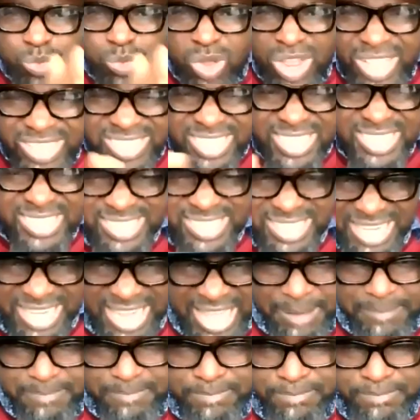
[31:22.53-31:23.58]
is what its
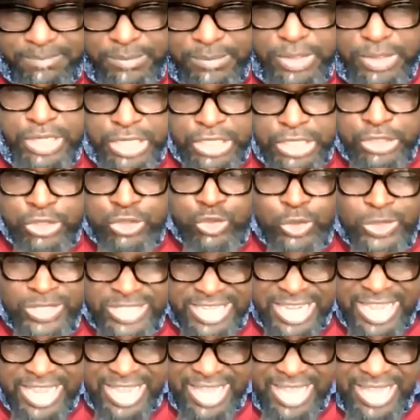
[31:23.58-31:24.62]
name in
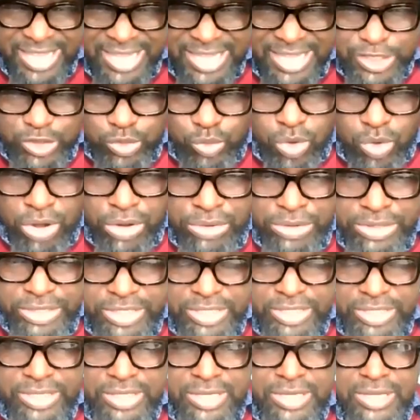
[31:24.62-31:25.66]
today's
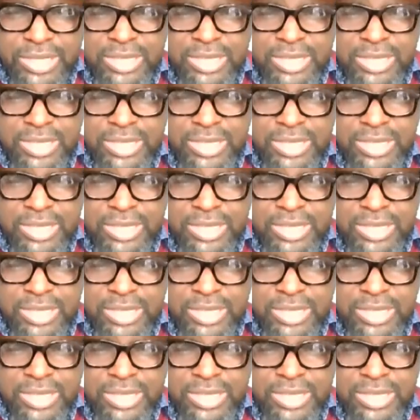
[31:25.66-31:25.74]
world